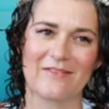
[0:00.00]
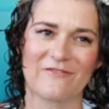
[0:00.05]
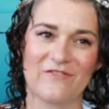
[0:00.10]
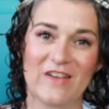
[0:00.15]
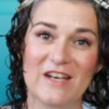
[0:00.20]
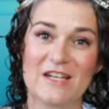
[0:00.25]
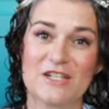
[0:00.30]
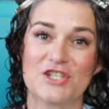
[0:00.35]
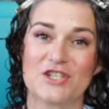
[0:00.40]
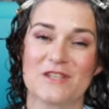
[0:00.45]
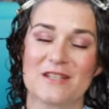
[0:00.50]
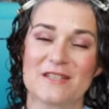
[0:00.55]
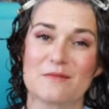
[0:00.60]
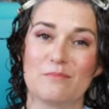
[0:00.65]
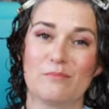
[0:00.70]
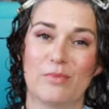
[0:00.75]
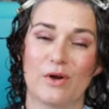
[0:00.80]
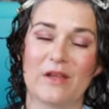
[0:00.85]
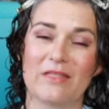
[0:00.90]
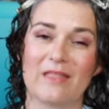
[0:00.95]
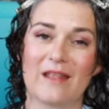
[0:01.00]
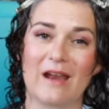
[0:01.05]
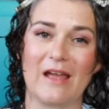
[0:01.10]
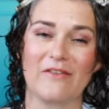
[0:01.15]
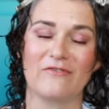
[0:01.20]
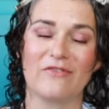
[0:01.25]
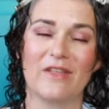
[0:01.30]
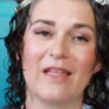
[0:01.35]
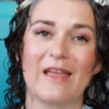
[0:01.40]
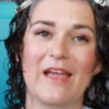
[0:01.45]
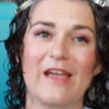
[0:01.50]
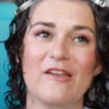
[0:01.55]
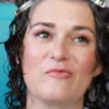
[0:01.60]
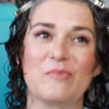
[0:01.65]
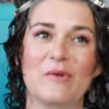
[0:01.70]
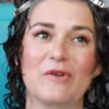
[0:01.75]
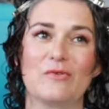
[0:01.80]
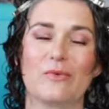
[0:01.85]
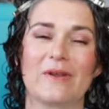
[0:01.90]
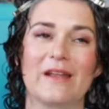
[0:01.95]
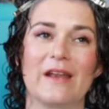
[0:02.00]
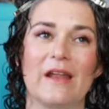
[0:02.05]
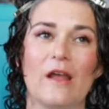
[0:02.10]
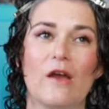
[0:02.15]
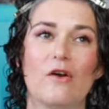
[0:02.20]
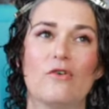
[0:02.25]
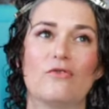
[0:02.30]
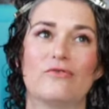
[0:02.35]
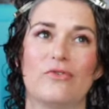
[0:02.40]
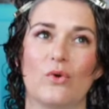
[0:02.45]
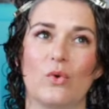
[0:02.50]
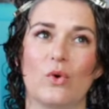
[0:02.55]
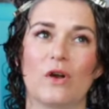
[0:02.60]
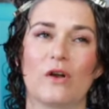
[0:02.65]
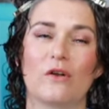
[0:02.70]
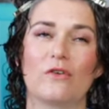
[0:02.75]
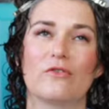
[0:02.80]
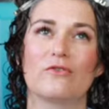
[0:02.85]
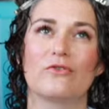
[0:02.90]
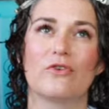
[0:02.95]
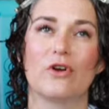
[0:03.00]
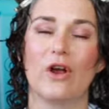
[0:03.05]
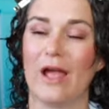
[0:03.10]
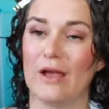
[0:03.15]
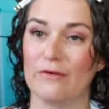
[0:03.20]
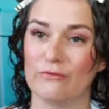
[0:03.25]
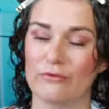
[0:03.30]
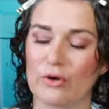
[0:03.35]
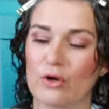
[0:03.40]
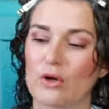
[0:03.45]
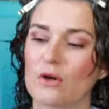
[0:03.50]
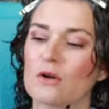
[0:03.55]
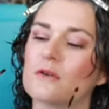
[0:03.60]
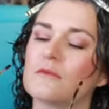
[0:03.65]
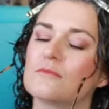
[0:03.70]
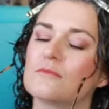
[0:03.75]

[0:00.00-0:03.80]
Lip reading: finish this book that I feel like I have been reading for forever.